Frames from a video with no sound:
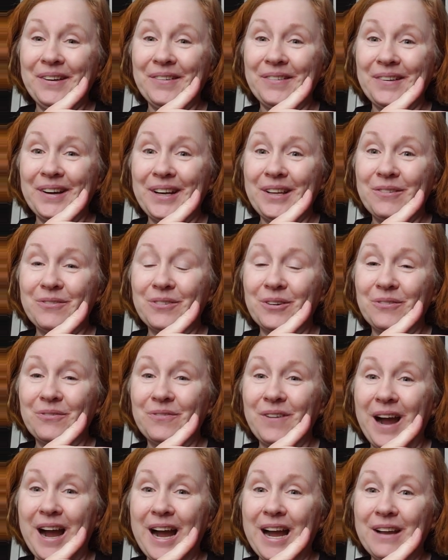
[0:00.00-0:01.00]
Ready for
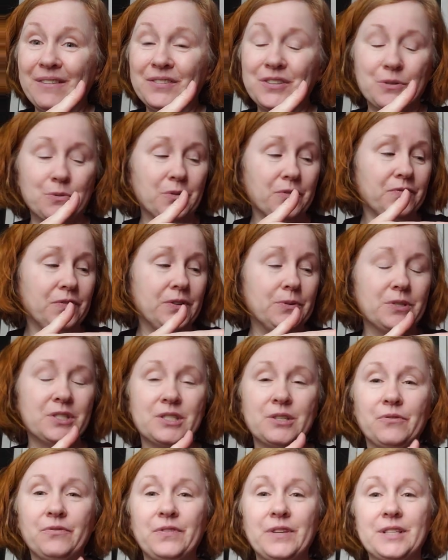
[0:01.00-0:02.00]
5? So we're
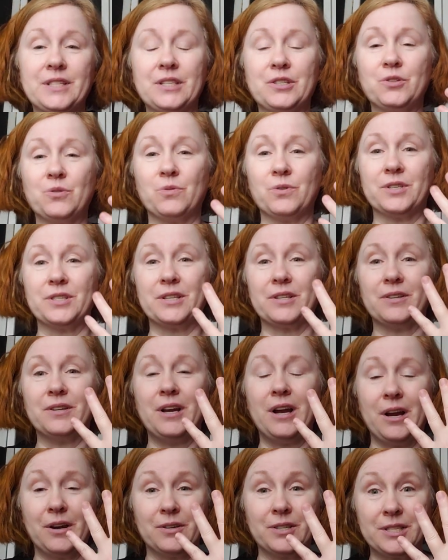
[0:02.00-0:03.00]
still facing towards
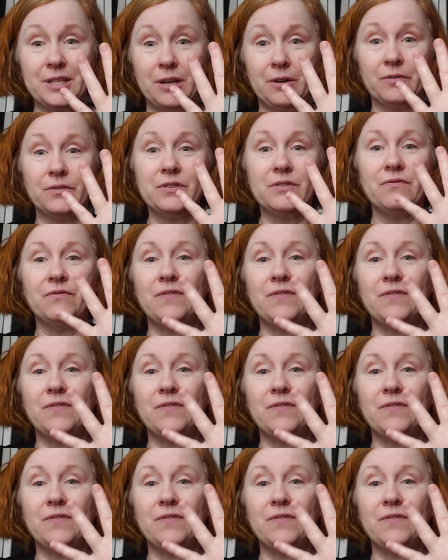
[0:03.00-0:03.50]
ourselves.